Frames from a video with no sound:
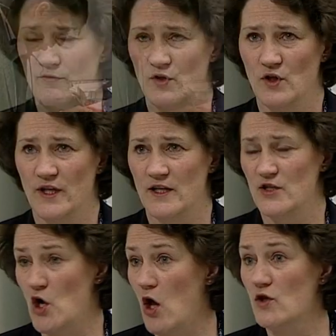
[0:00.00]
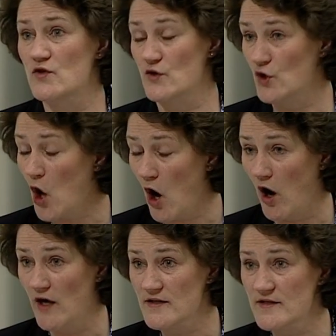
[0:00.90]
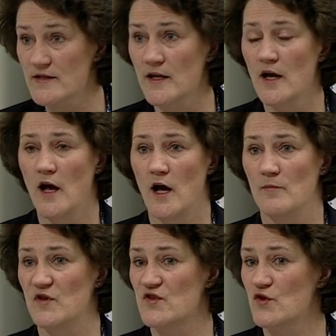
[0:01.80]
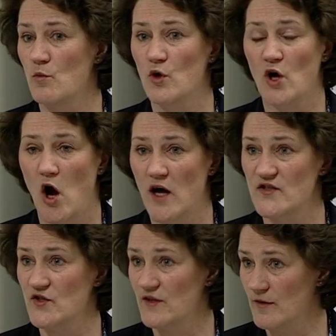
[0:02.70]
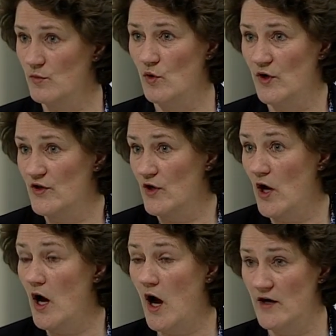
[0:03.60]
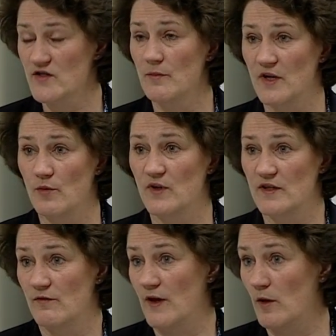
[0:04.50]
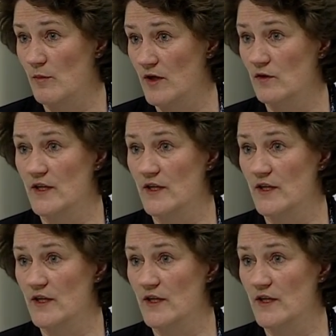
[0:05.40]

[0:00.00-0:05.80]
If you're looking at dollars or cost, there's no more cost to the employer to hire somebody with developmental